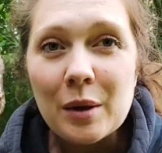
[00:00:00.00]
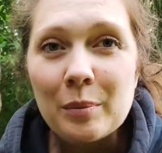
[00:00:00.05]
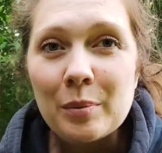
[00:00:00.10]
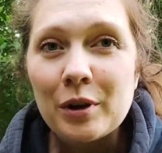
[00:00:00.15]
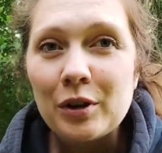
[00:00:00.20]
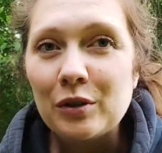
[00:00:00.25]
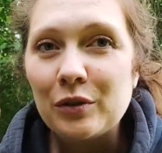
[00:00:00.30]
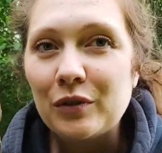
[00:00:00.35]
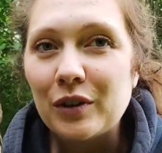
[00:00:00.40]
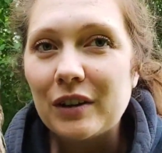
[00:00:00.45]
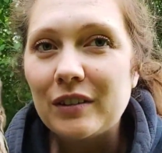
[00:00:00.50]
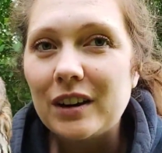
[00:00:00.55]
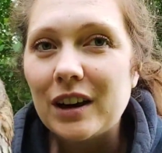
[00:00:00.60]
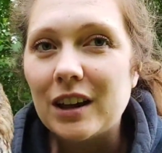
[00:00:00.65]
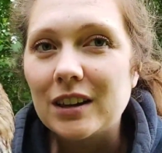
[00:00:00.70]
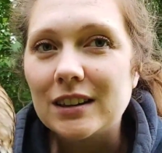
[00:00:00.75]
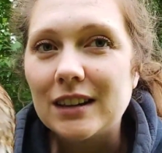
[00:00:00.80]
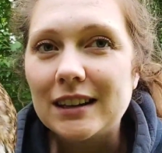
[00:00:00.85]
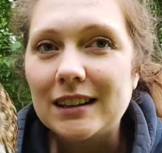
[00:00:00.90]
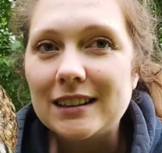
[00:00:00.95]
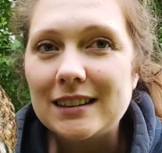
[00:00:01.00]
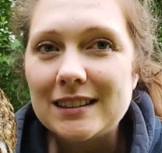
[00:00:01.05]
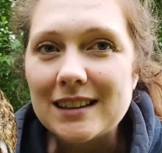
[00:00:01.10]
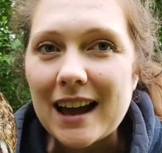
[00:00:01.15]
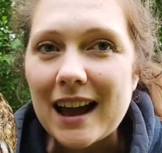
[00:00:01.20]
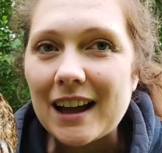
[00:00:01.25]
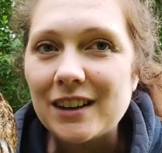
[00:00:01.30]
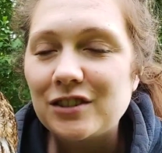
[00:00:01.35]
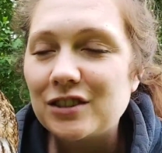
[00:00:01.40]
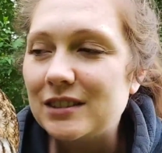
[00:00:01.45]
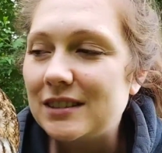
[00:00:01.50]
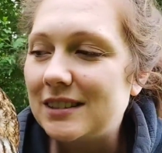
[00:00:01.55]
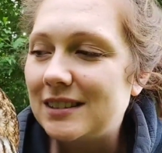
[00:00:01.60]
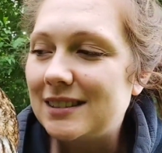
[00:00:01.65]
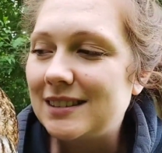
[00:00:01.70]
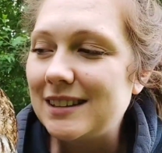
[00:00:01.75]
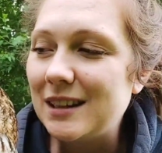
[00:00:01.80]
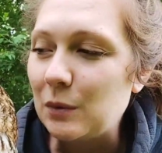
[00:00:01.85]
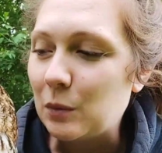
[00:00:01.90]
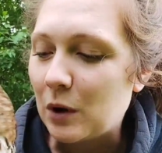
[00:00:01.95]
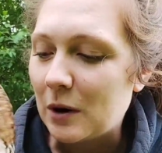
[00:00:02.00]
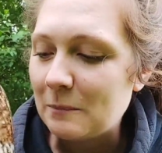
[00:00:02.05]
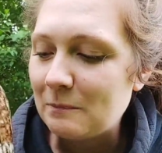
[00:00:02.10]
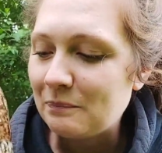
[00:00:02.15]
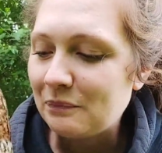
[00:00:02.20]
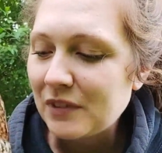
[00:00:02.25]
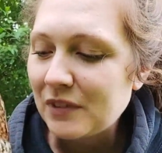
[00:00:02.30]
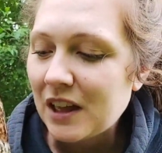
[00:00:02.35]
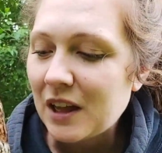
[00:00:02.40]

but you're very unlikely to actually see one